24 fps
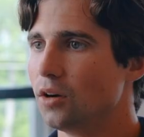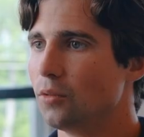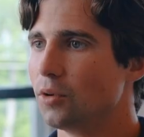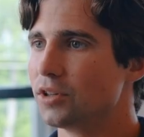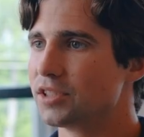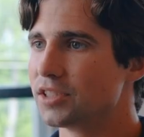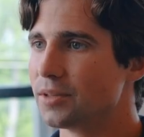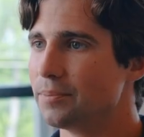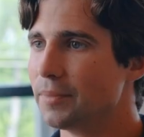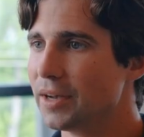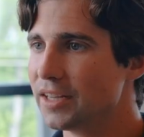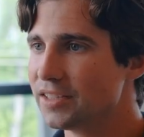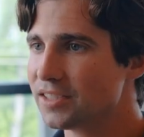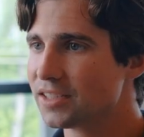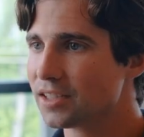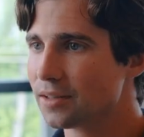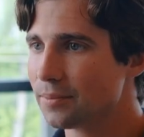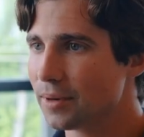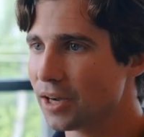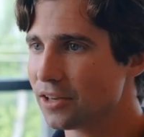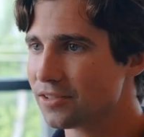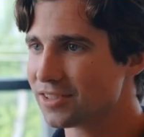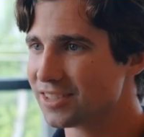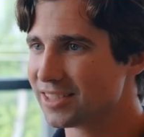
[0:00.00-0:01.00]
What's amazing
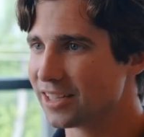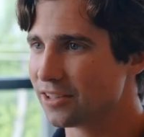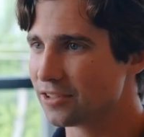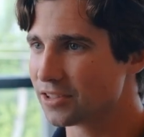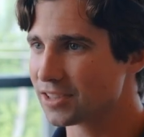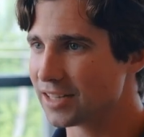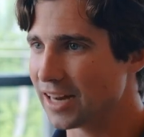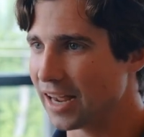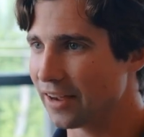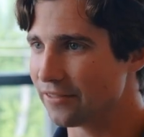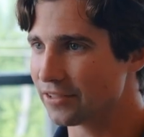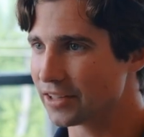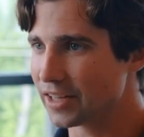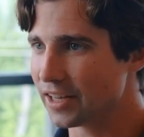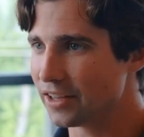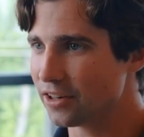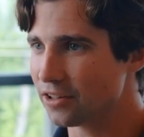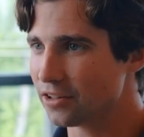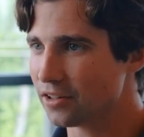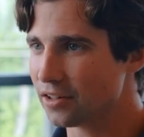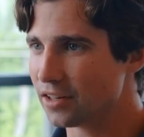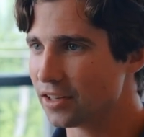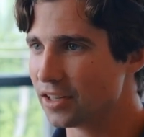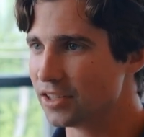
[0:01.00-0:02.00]
about Sales
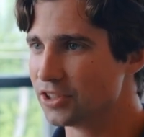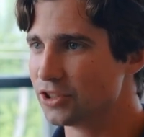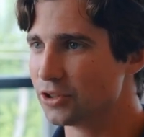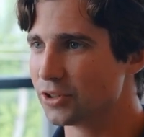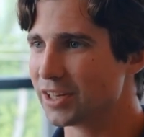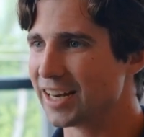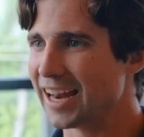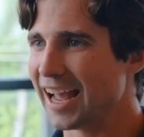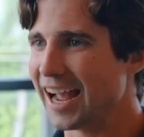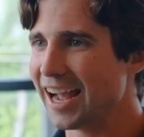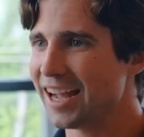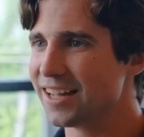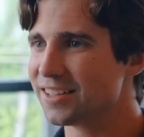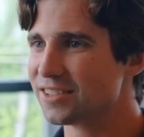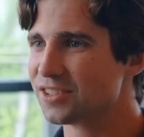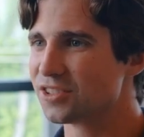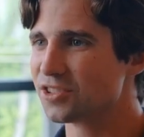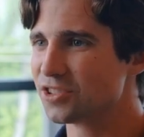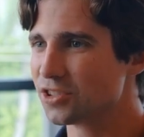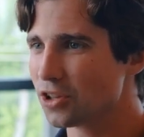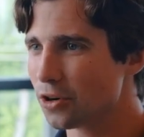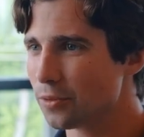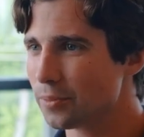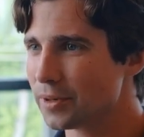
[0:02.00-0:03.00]
Navigator is you can add
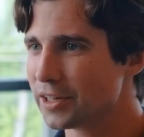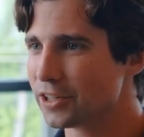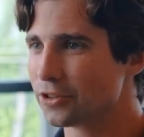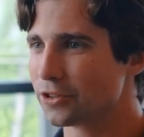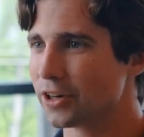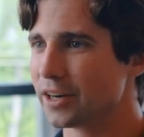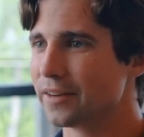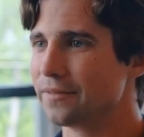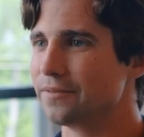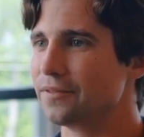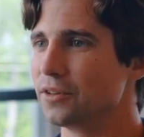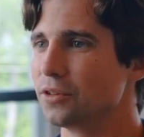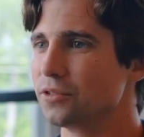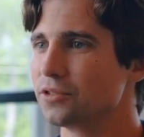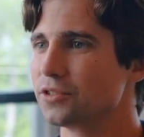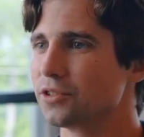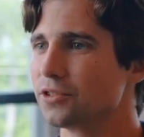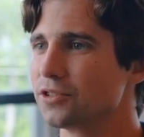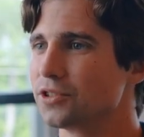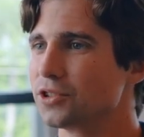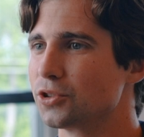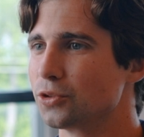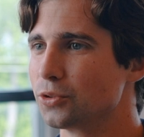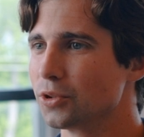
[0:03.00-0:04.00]
so many great
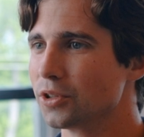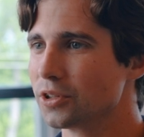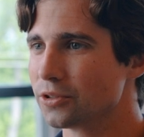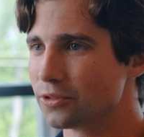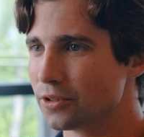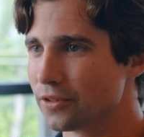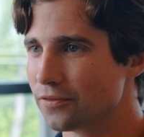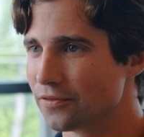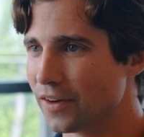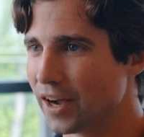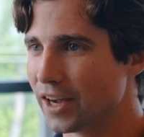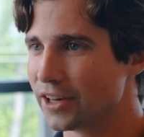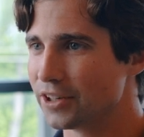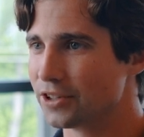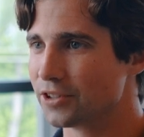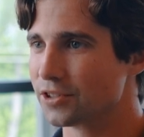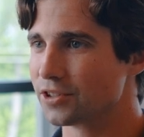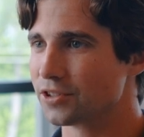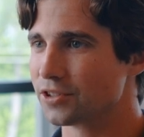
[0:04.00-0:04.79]
filters to really refine your